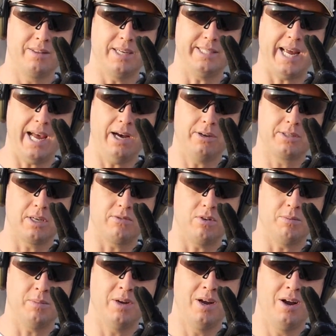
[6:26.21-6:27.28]
the tails of
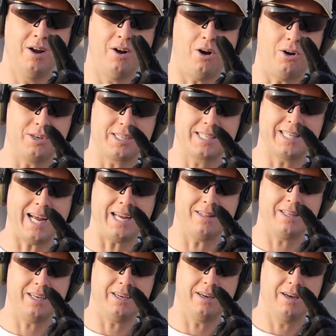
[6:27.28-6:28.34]
them, are
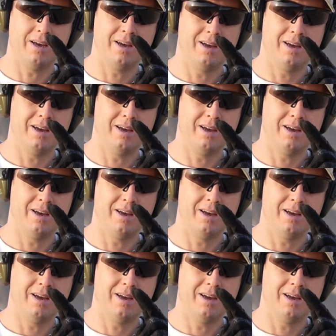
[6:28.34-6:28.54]
slightly